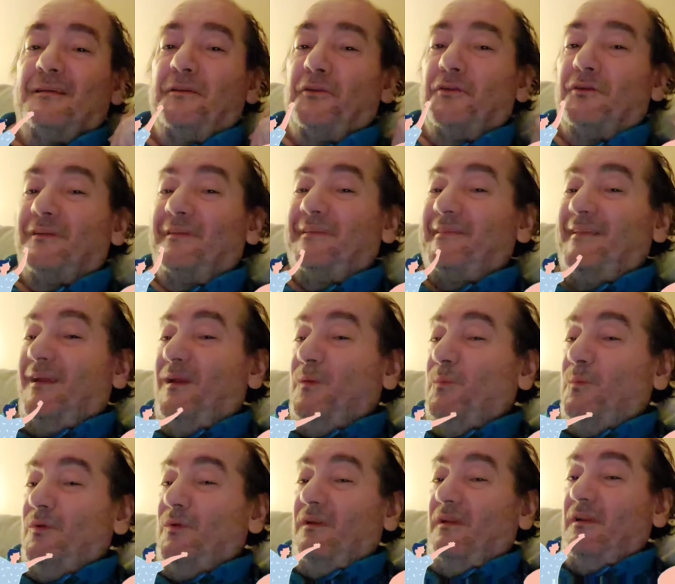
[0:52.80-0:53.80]

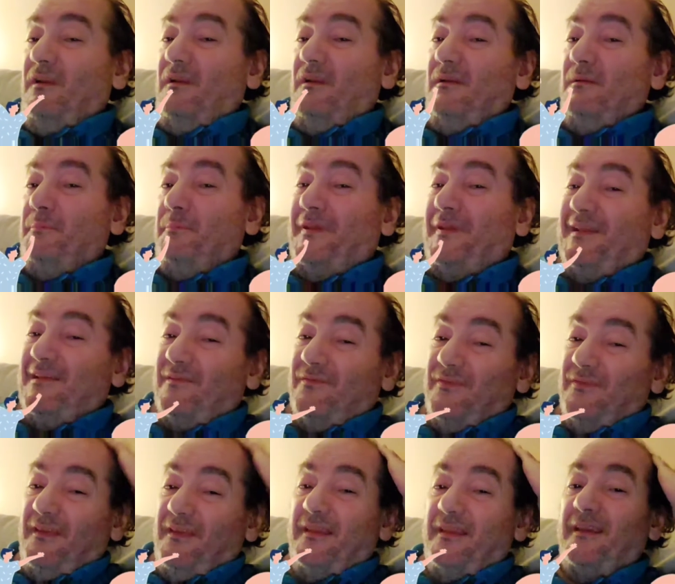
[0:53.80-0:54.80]
soundball
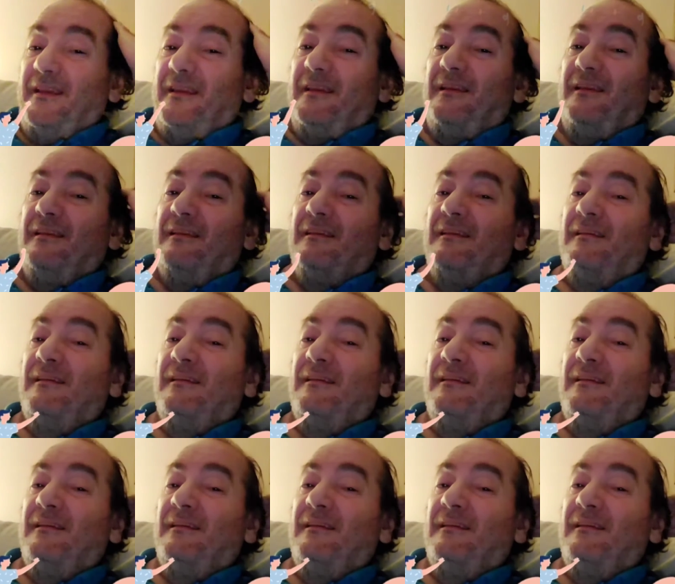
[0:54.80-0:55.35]
peacefully.